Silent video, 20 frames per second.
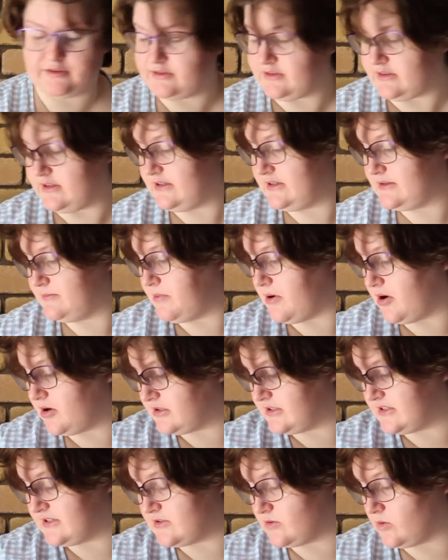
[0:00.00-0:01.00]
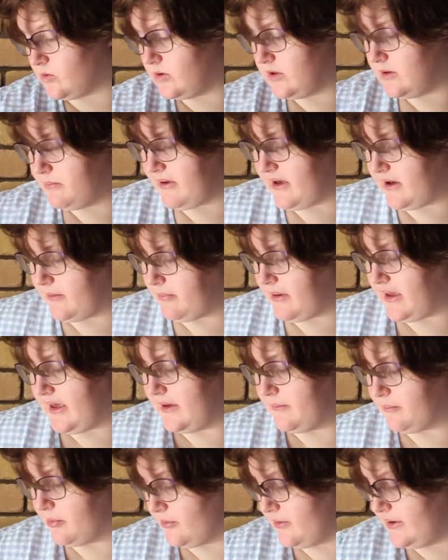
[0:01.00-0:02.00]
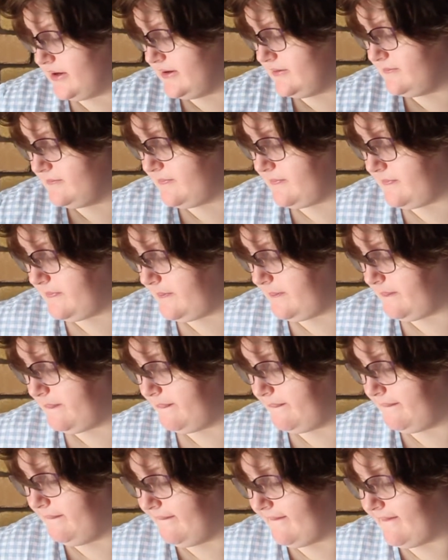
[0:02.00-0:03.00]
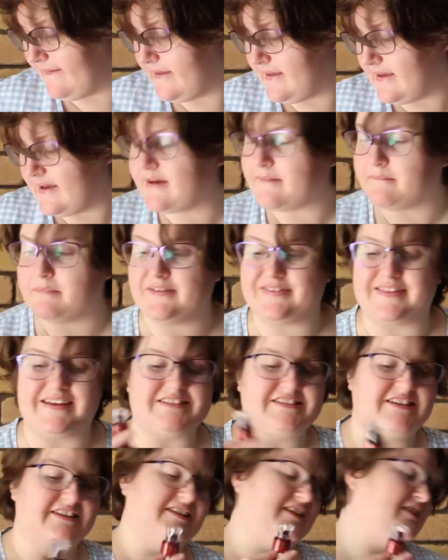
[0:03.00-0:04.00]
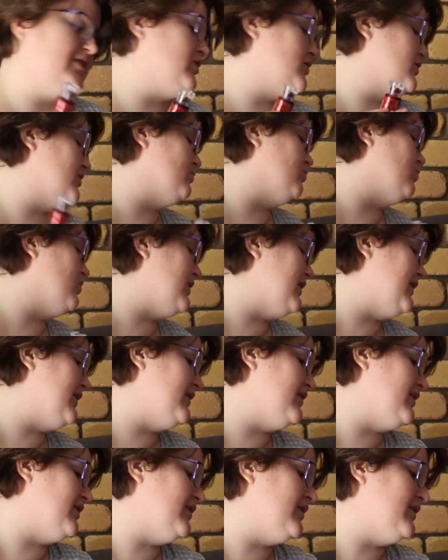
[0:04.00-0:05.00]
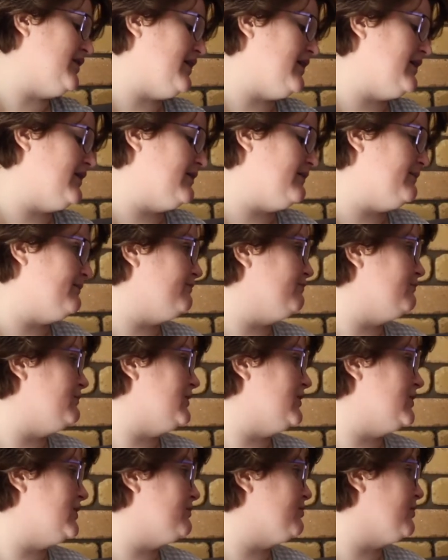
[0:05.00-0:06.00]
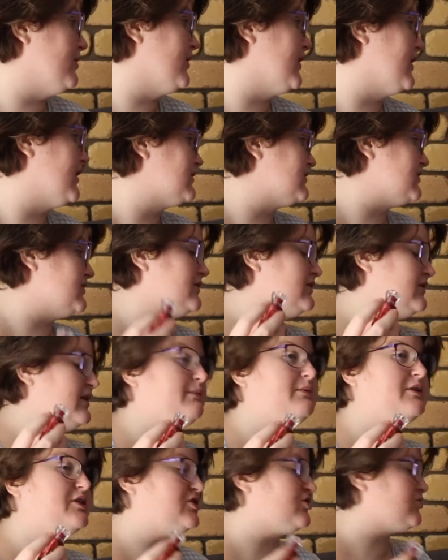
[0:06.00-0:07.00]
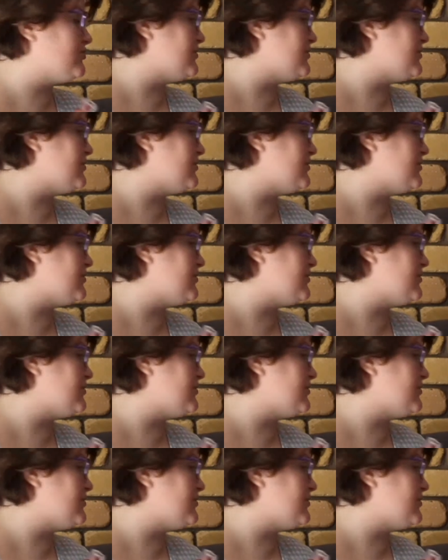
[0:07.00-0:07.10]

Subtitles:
this box is all about pampering, but they did include one beauty product. Let me just